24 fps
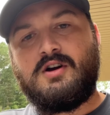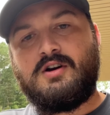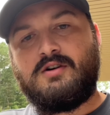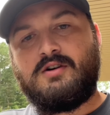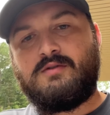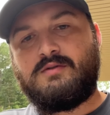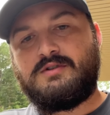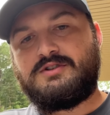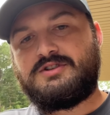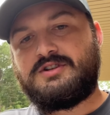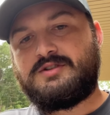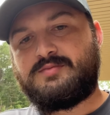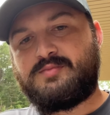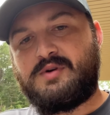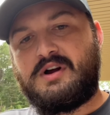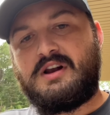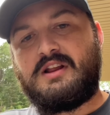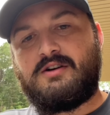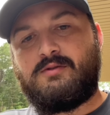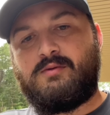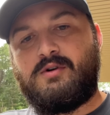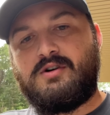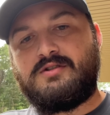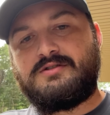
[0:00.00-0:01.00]
which is probably
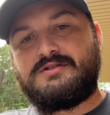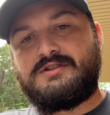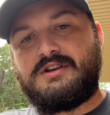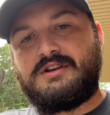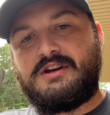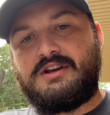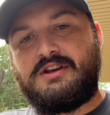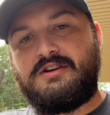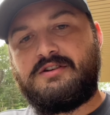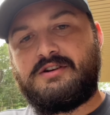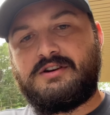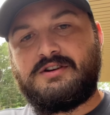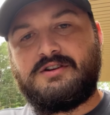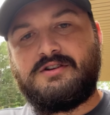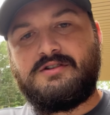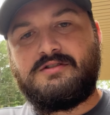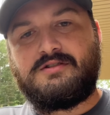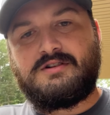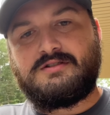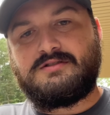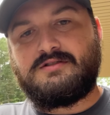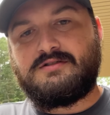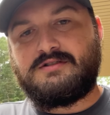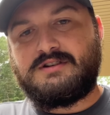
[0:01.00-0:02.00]
the worst thing you can do
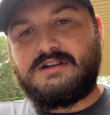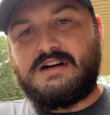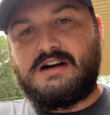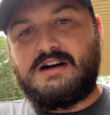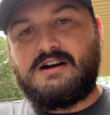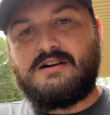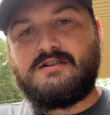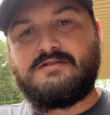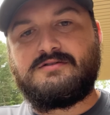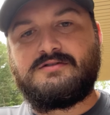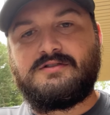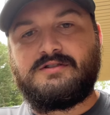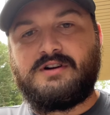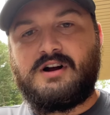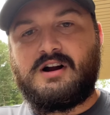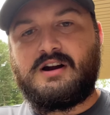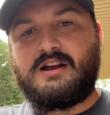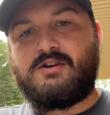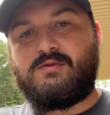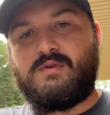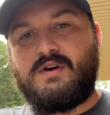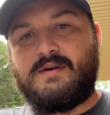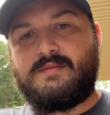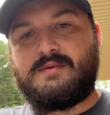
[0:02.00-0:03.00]
because their tires are not
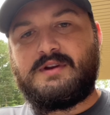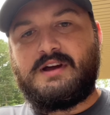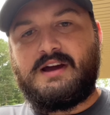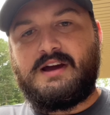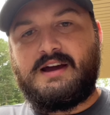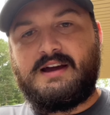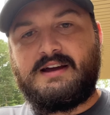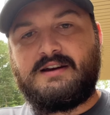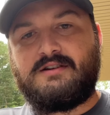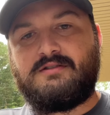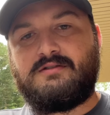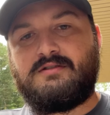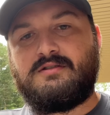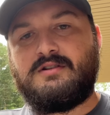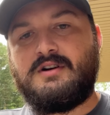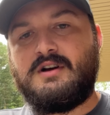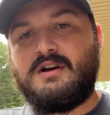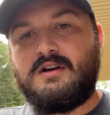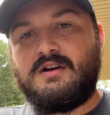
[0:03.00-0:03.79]
equipped to handle